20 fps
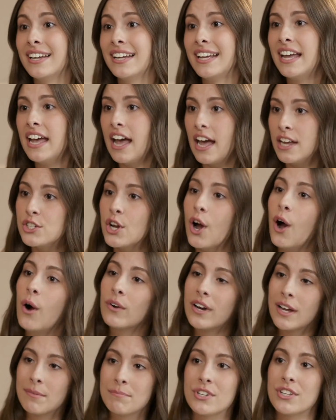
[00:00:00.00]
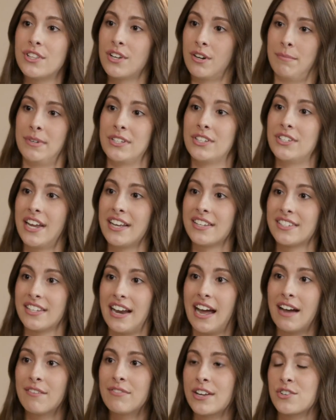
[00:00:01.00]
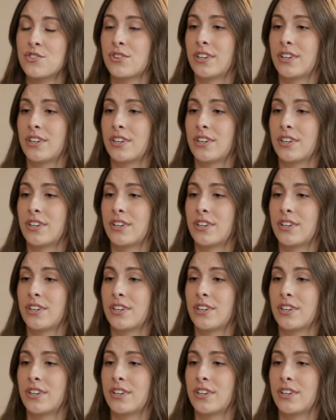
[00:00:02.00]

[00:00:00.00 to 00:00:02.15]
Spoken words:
Yeah. And to own up to their mistakes and have that